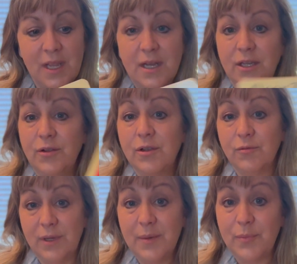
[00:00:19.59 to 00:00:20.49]
Now, you can
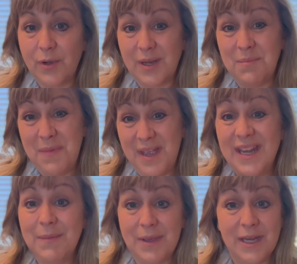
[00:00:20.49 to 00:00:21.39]
read a book in
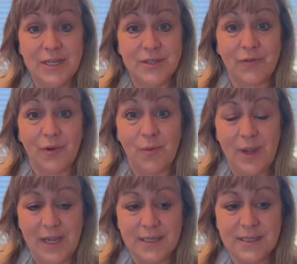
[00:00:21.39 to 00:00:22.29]
many, many different
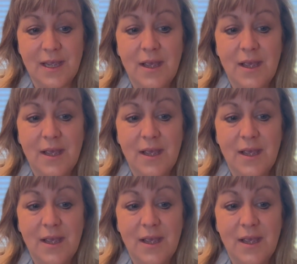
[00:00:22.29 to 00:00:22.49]
ways.